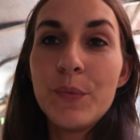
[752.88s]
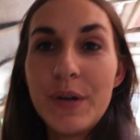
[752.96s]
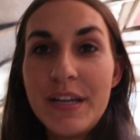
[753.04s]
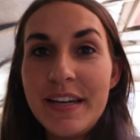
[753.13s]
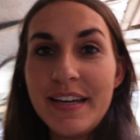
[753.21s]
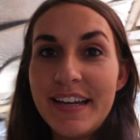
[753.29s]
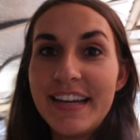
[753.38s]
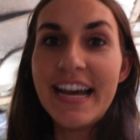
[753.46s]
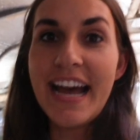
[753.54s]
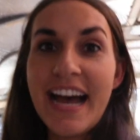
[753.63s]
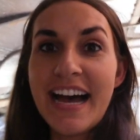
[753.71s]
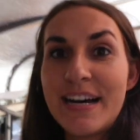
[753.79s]
we
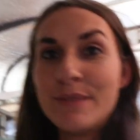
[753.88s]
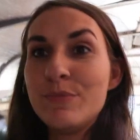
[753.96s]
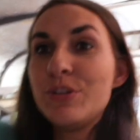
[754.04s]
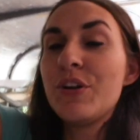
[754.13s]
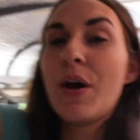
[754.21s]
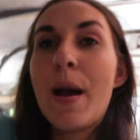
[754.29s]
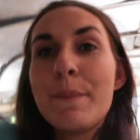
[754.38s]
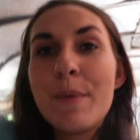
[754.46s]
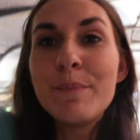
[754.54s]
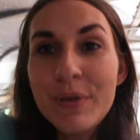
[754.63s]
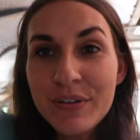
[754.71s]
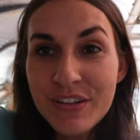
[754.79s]
have
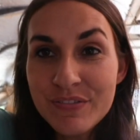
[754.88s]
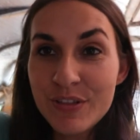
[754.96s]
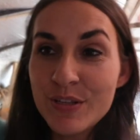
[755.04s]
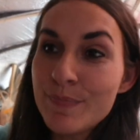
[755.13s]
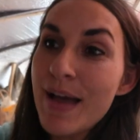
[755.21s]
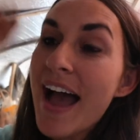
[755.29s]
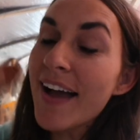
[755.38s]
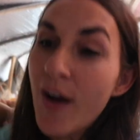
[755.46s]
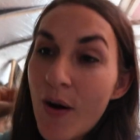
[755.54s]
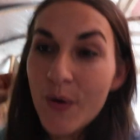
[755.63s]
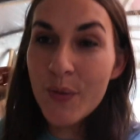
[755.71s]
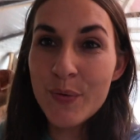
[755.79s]
been building from the back
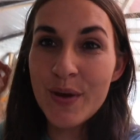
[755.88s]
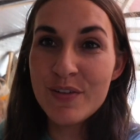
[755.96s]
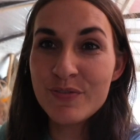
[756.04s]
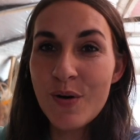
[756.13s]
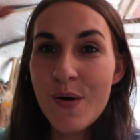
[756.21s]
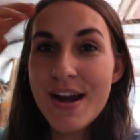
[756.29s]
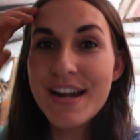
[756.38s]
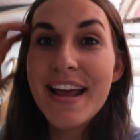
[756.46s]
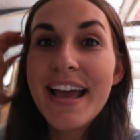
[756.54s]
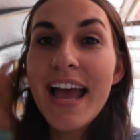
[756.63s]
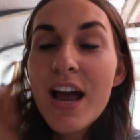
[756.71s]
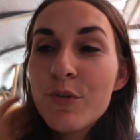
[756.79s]
all the way forward,
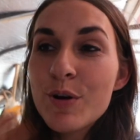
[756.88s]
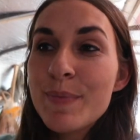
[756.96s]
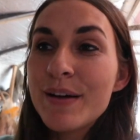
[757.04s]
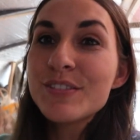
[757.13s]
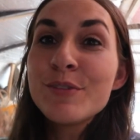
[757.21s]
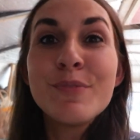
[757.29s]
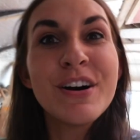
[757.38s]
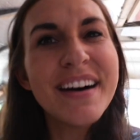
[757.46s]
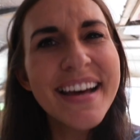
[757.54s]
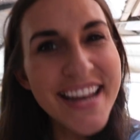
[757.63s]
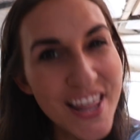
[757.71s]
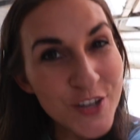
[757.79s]
and we're about to
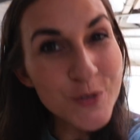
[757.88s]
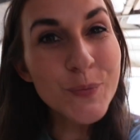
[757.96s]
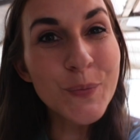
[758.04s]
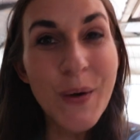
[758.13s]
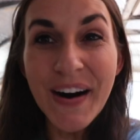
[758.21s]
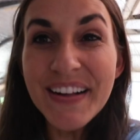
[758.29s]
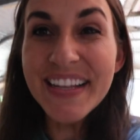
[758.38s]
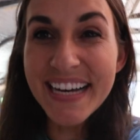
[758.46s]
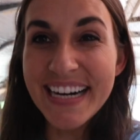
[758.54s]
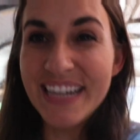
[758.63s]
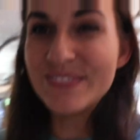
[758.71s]
put another wall up.